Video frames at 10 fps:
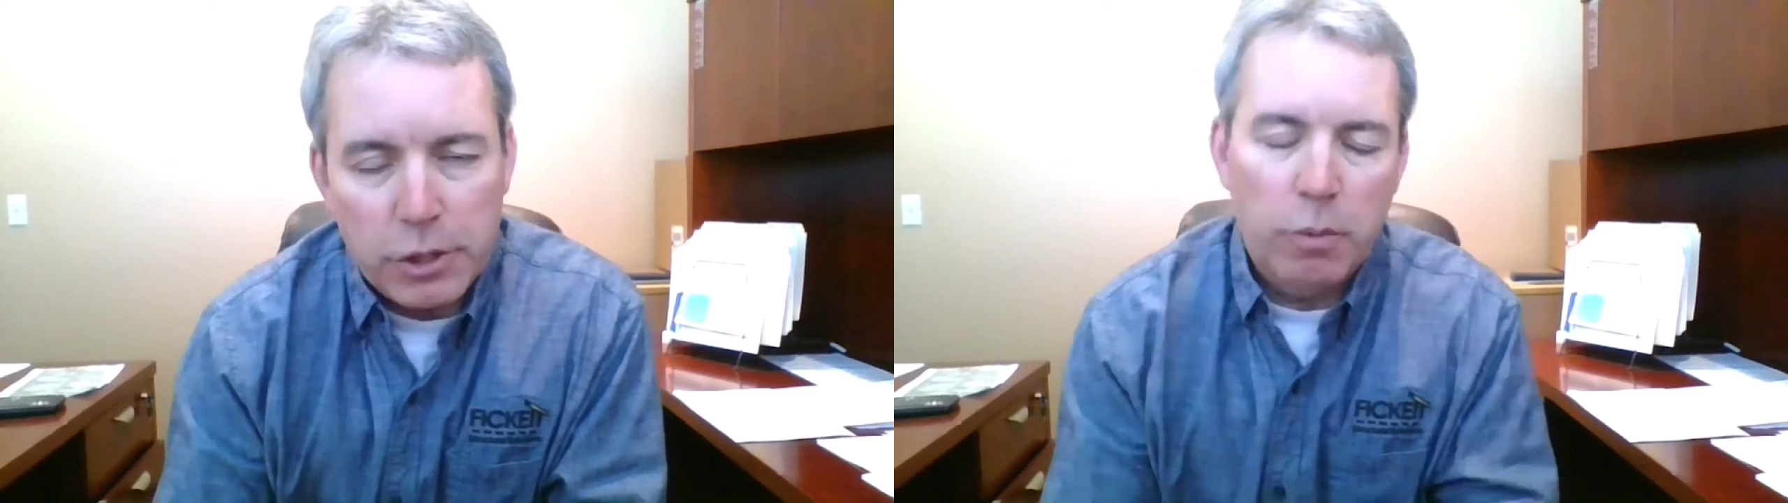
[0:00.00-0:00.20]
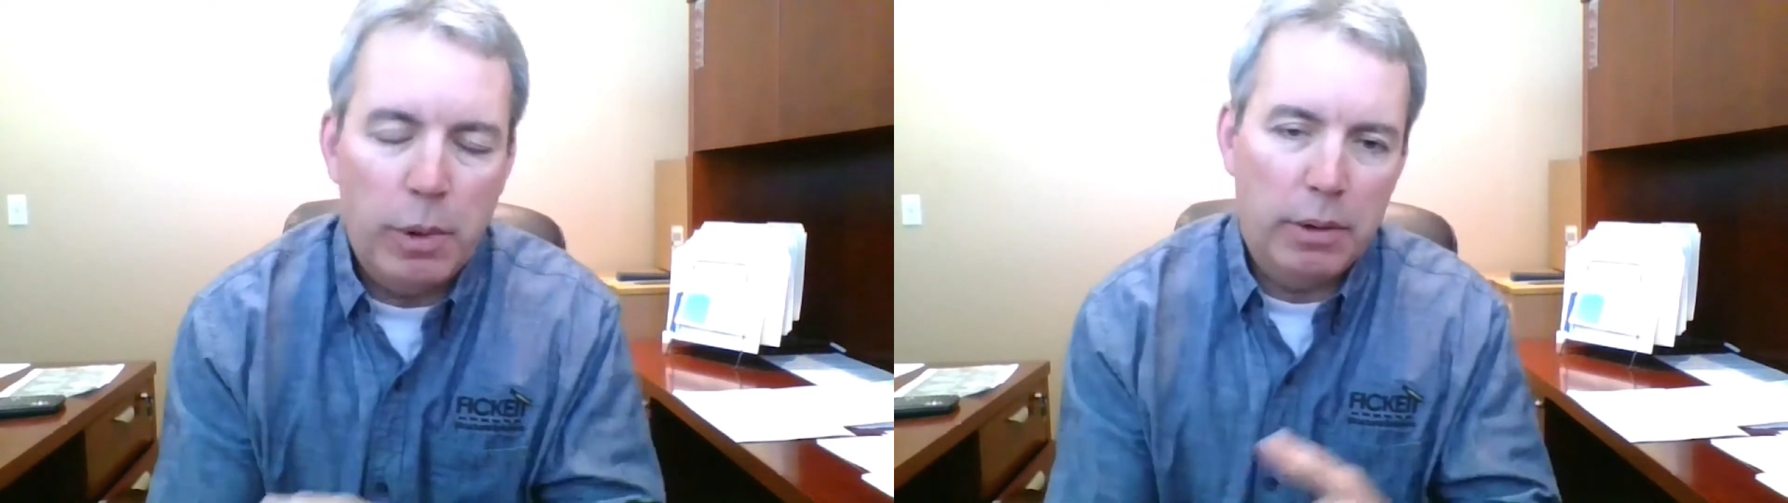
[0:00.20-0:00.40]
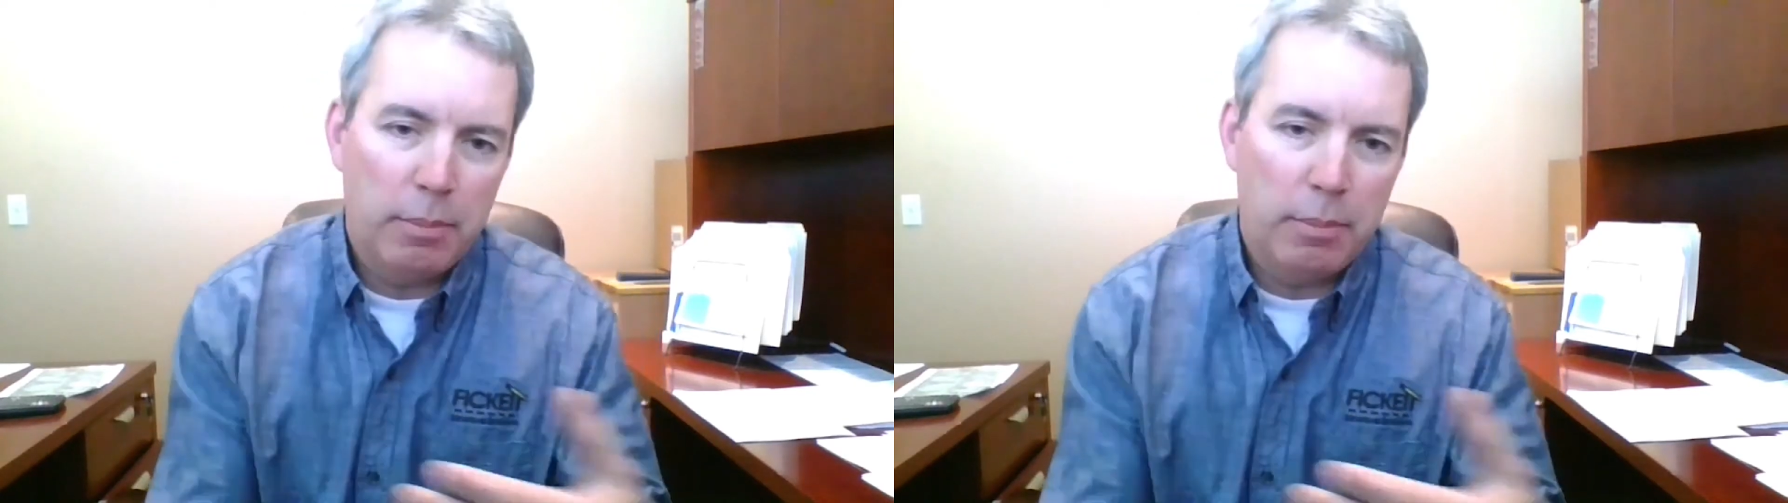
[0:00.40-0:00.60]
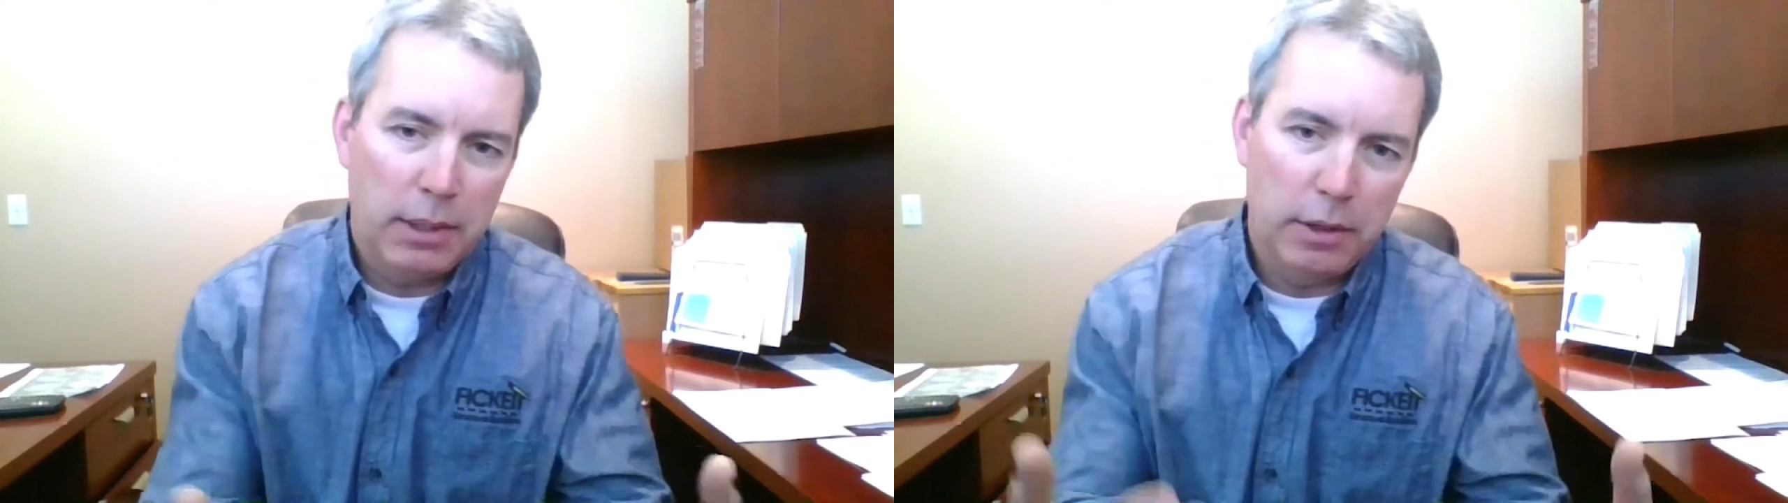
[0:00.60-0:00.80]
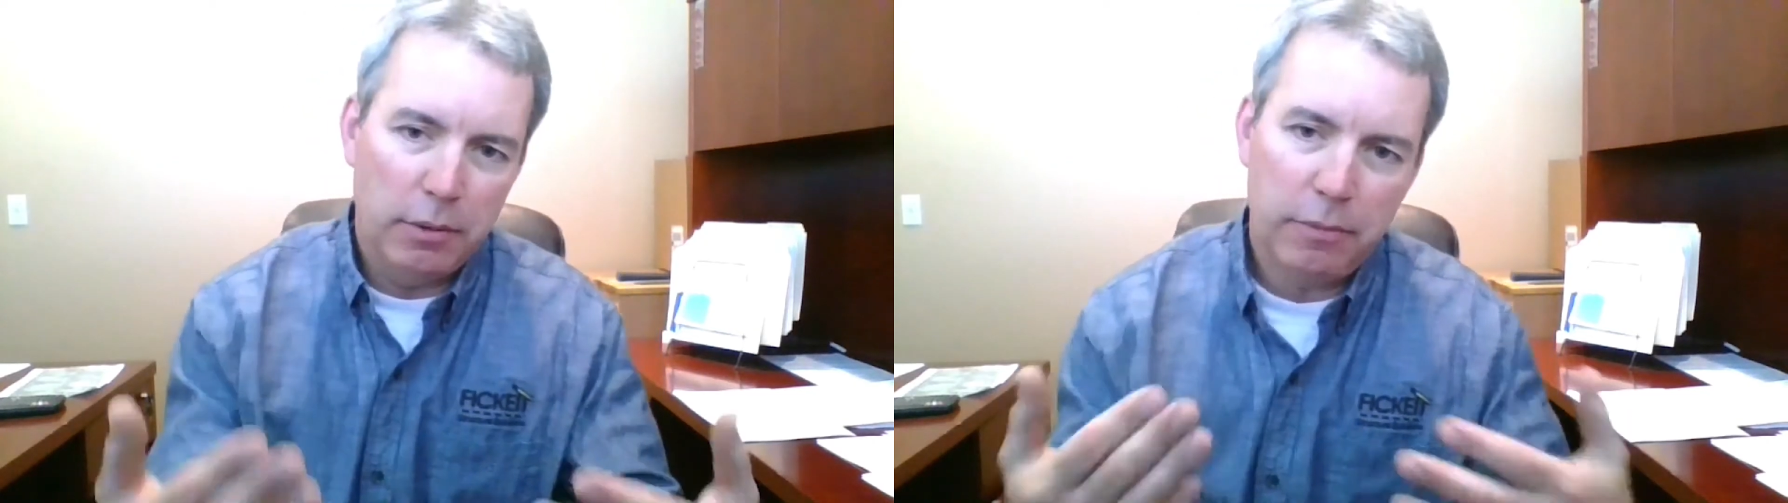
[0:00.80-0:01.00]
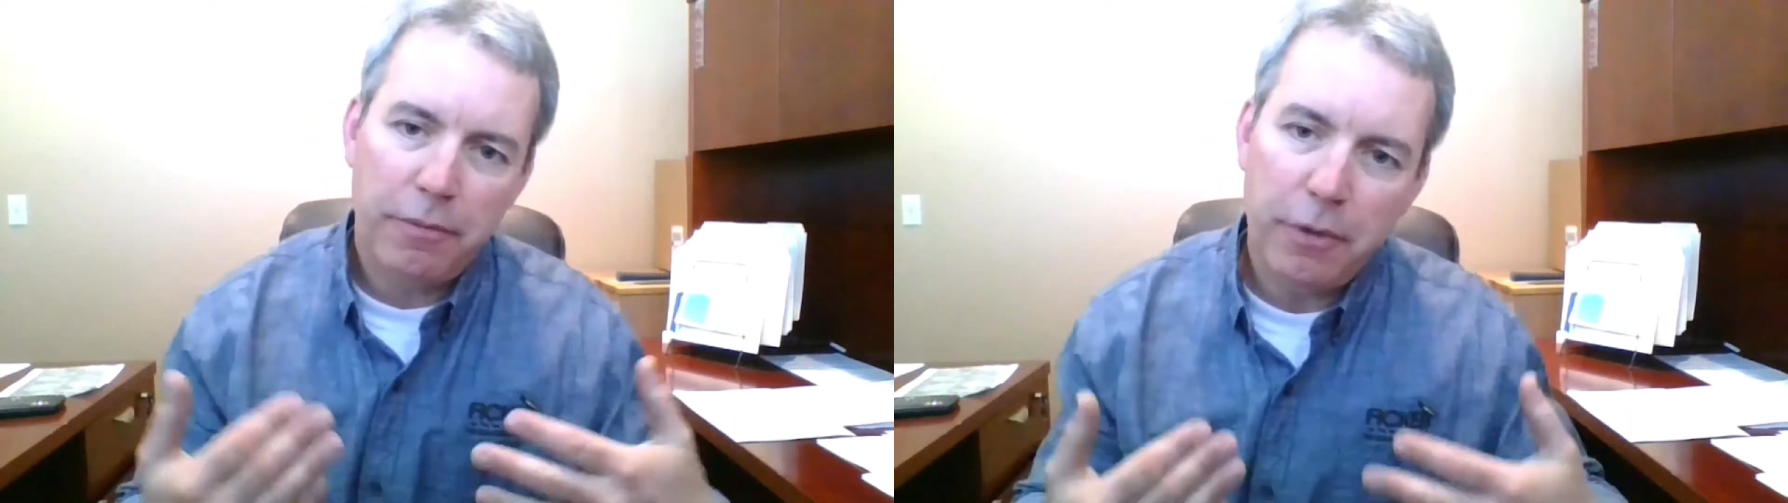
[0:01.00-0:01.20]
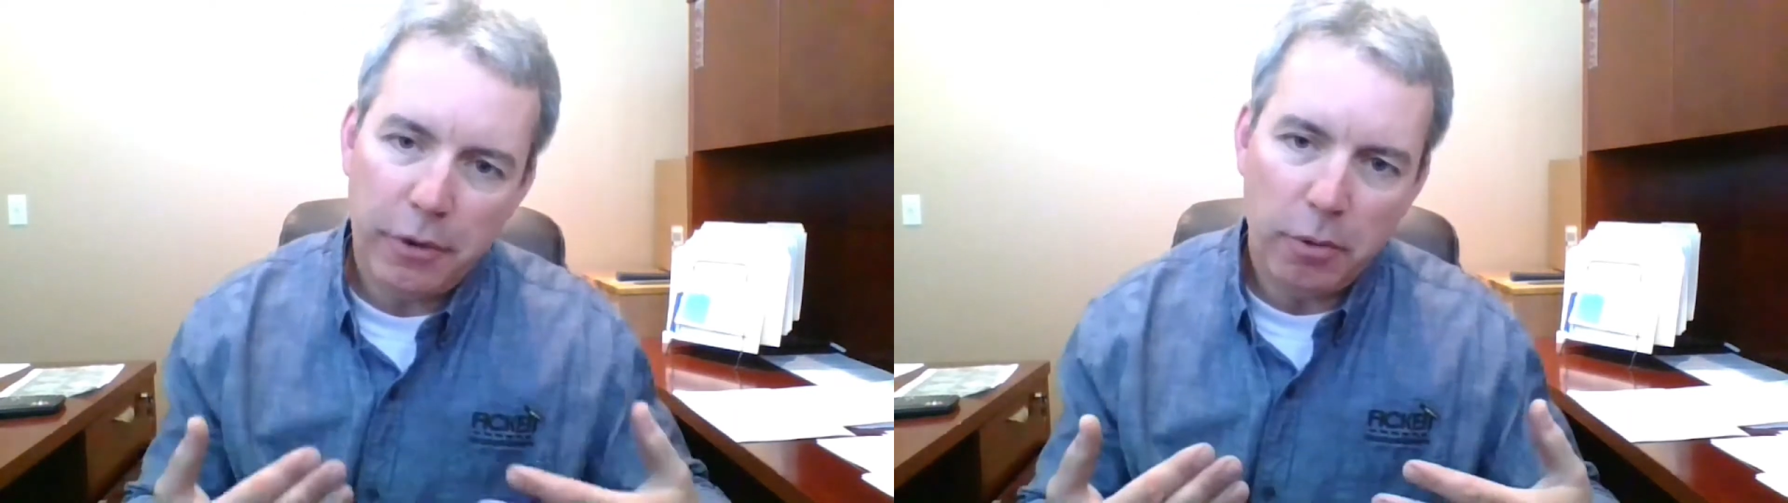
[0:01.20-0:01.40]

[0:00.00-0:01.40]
we were going to be a little further